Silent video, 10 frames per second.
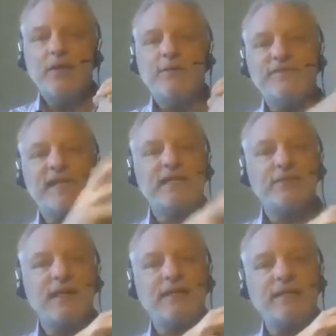we've taken
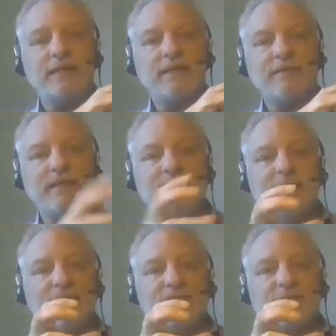away the ability
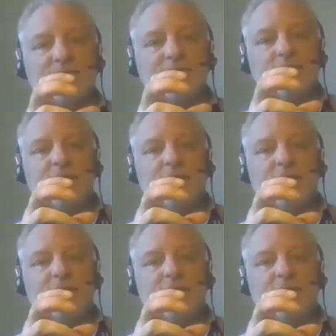to actually